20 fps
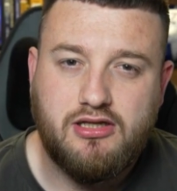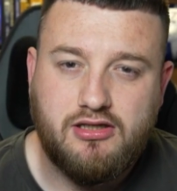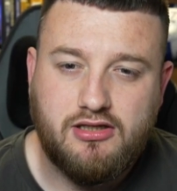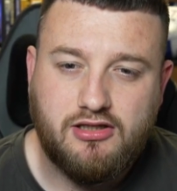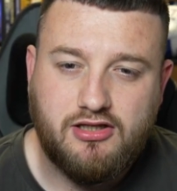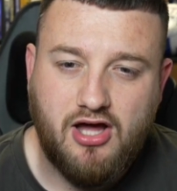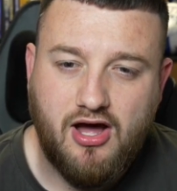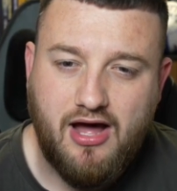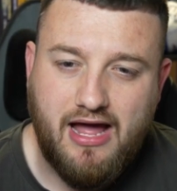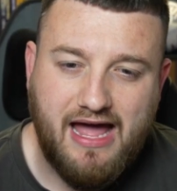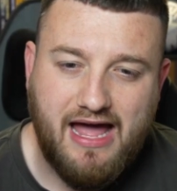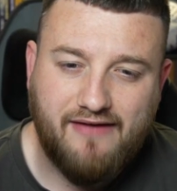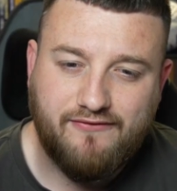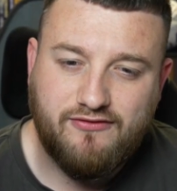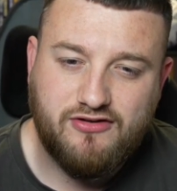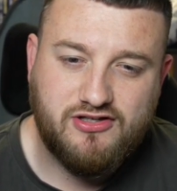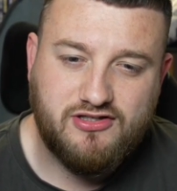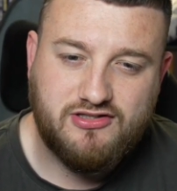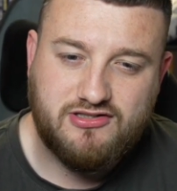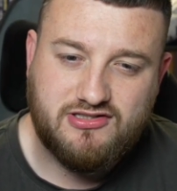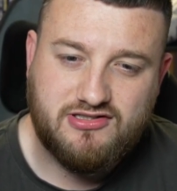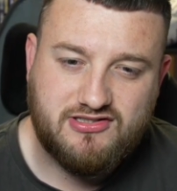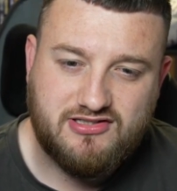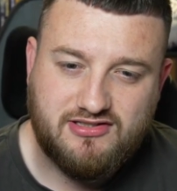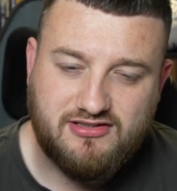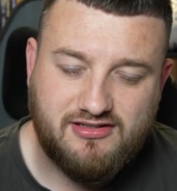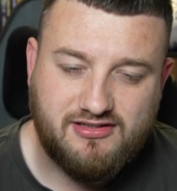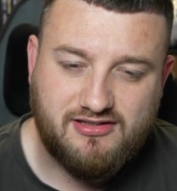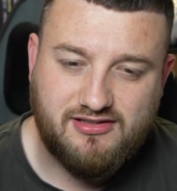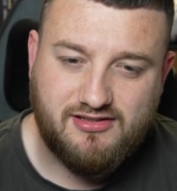Kai Havertz.
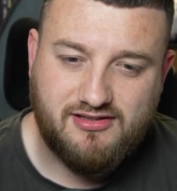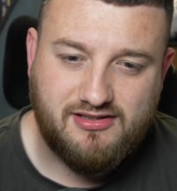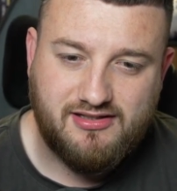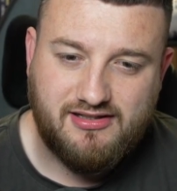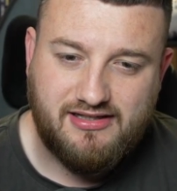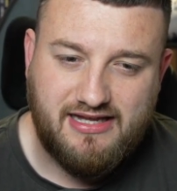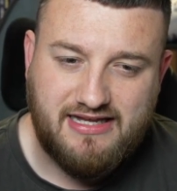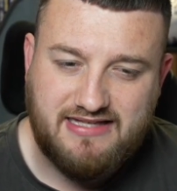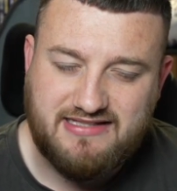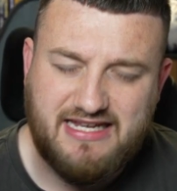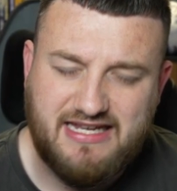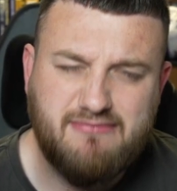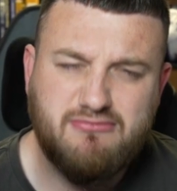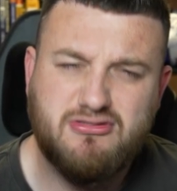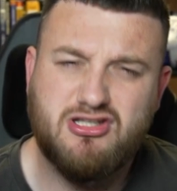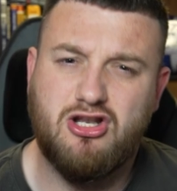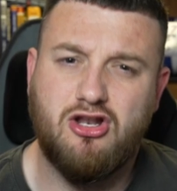It seems